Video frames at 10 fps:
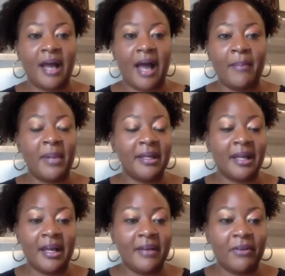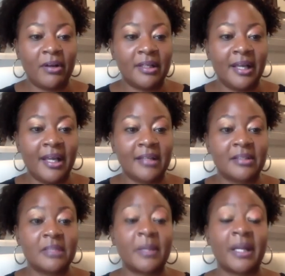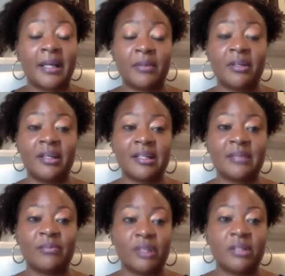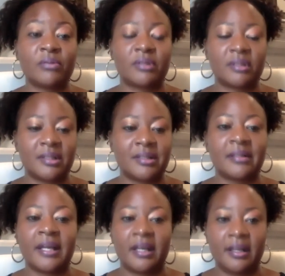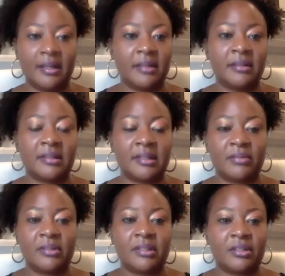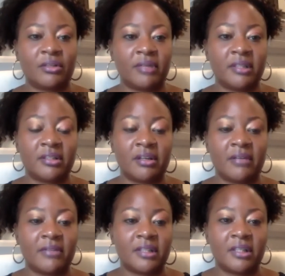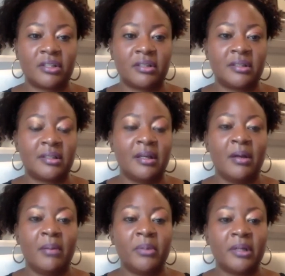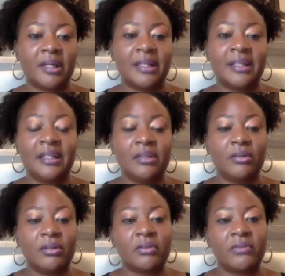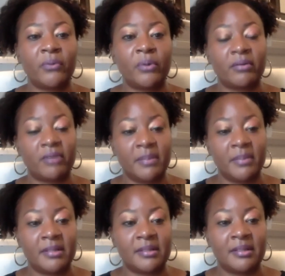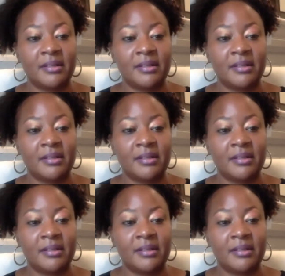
I may not have all of the answers, but I am going to get some resources like Glenn Singleton's Courageous Conversations book and lean in on those four agreements.